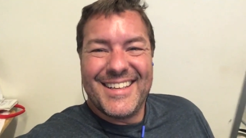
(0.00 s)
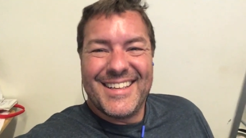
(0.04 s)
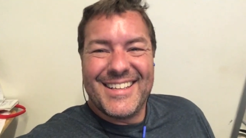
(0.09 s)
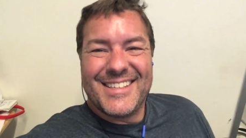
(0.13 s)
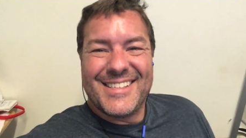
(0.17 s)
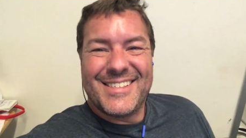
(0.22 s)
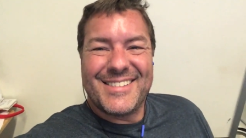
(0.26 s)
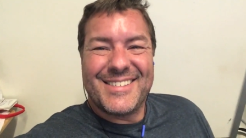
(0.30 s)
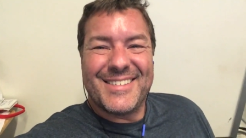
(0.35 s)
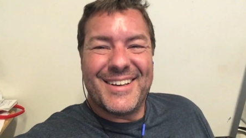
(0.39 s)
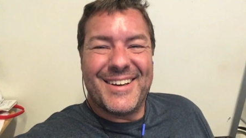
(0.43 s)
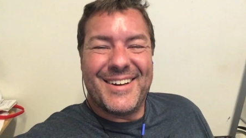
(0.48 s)

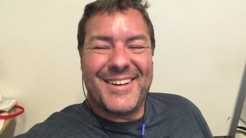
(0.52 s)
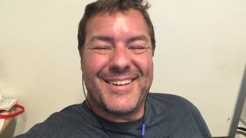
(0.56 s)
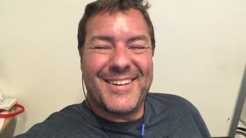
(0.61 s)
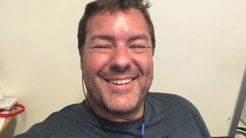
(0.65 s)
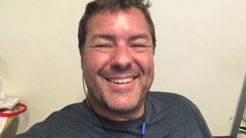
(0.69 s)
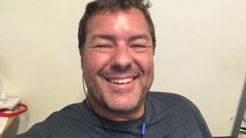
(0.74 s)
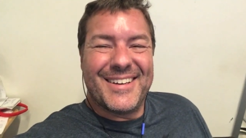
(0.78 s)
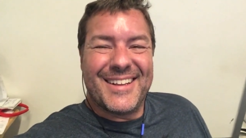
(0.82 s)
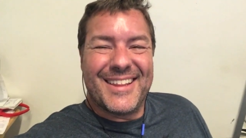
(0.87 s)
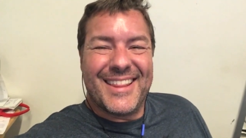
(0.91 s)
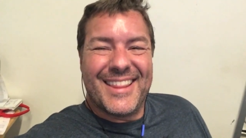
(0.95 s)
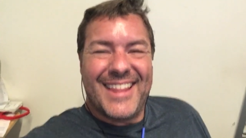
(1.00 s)

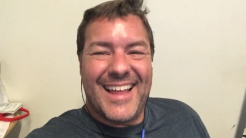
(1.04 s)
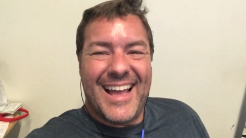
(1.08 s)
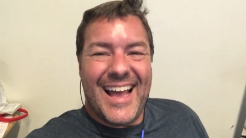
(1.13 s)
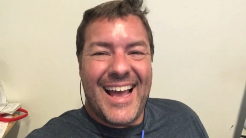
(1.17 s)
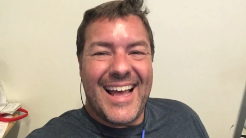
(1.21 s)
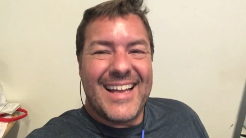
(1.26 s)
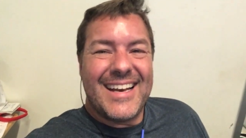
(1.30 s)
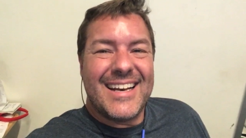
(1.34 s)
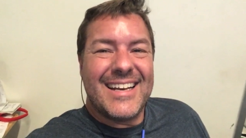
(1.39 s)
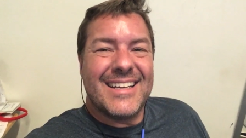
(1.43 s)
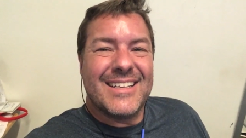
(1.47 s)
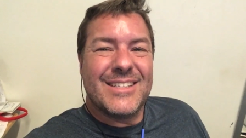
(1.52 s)
So
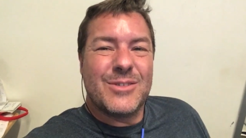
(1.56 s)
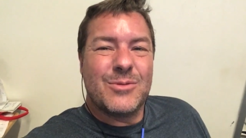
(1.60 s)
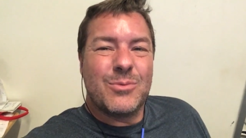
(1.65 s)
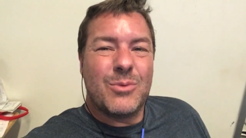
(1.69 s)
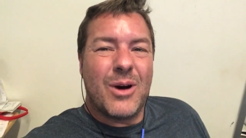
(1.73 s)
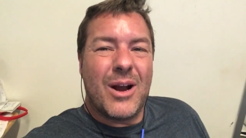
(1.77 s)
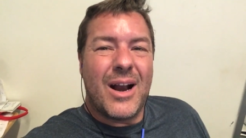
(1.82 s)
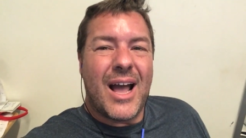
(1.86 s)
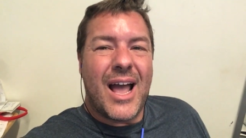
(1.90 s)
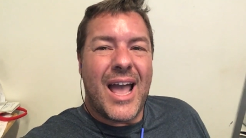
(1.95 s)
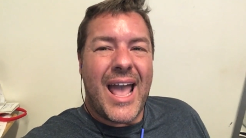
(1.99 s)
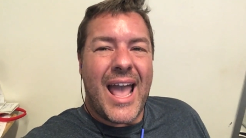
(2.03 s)
that is
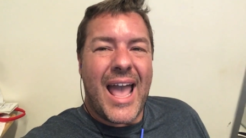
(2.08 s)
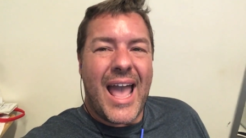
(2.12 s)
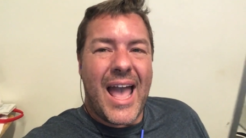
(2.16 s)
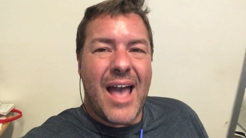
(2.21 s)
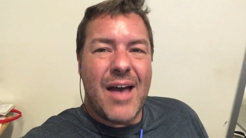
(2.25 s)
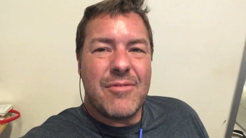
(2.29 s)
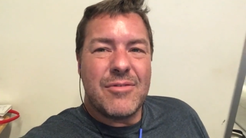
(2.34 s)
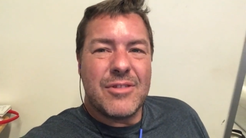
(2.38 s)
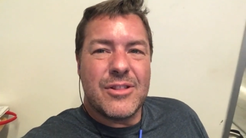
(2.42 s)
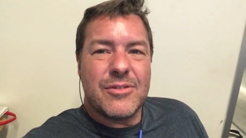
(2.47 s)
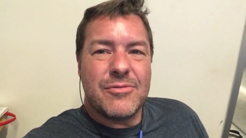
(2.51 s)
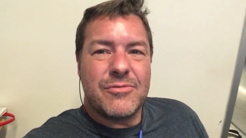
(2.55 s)
what I
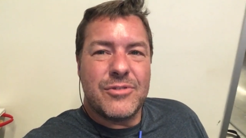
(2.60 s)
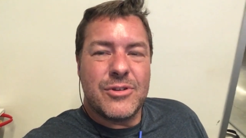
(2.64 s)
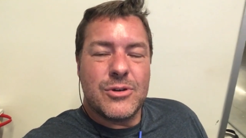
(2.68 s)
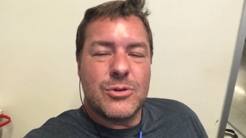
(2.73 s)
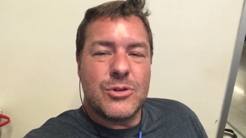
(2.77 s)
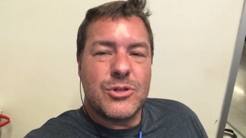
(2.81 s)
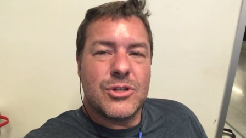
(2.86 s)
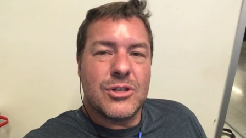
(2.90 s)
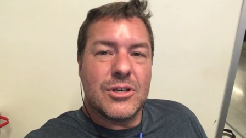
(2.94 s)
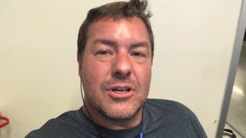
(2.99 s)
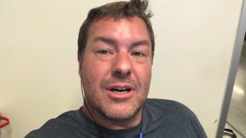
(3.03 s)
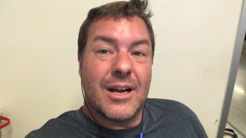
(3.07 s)
have in the
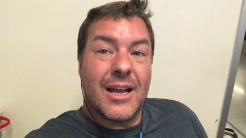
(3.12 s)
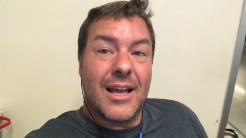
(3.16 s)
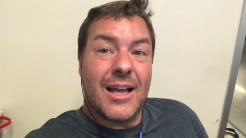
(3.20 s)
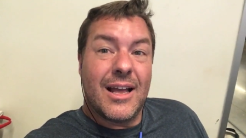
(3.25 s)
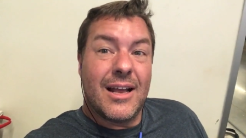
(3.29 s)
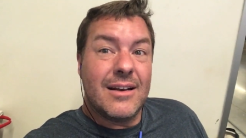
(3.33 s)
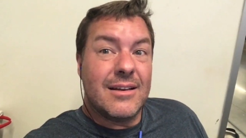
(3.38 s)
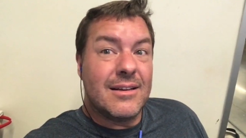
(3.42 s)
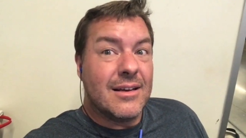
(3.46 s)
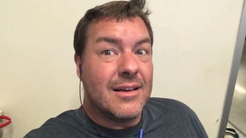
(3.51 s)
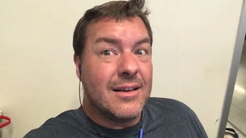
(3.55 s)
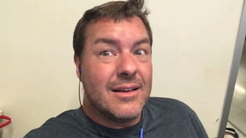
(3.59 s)
future,
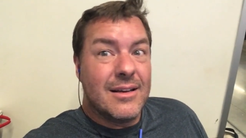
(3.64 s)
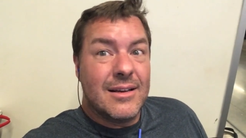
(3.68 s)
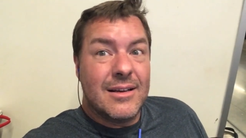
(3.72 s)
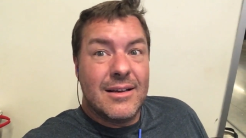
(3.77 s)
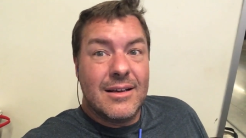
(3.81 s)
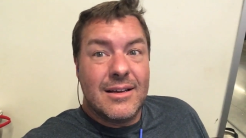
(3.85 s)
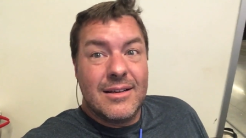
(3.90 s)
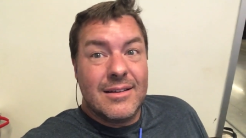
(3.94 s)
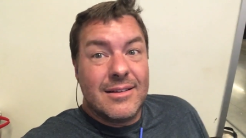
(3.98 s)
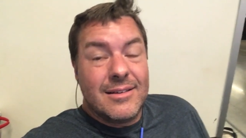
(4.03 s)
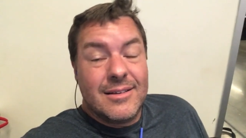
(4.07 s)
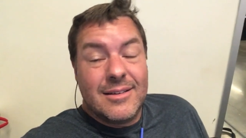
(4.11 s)
and
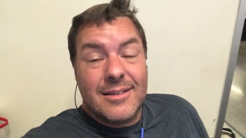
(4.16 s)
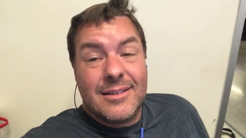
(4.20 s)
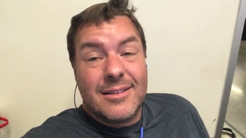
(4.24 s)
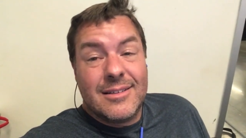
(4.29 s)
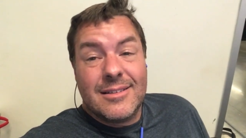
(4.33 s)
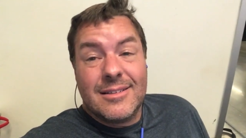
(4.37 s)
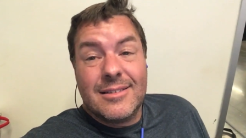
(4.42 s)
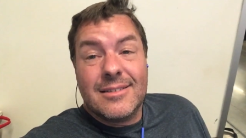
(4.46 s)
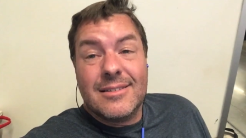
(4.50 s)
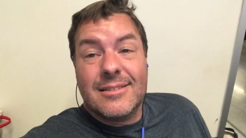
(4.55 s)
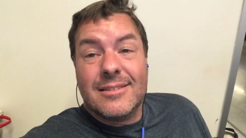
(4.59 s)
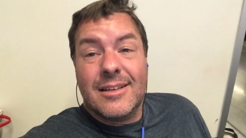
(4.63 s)

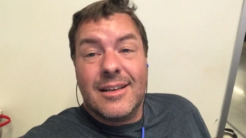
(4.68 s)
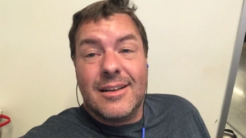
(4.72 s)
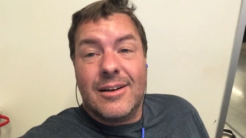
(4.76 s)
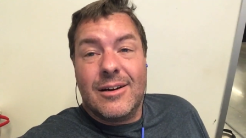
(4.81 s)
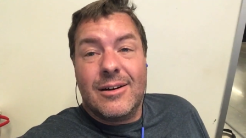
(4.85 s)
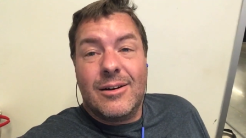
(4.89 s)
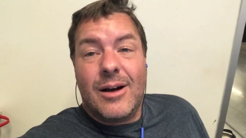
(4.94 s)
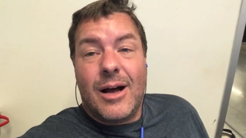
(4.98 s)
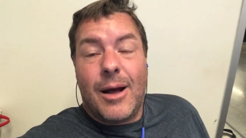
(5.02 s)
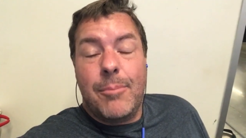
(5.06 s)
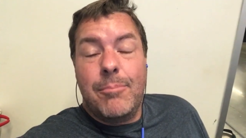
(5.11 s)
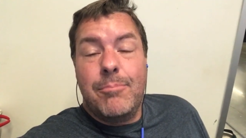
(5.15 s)
you
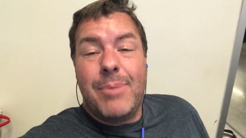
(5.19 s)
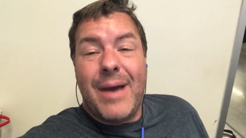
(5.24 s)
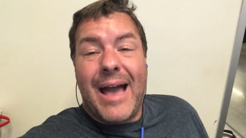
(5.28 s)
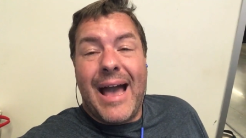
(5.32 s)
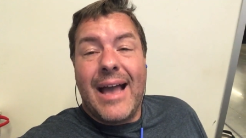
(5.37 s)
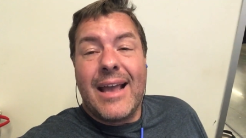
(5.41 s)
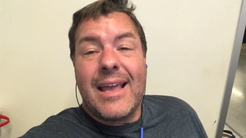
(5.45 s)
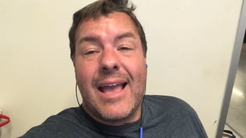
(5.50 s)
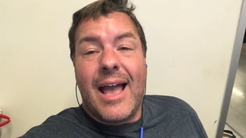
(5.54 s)
know, I'm back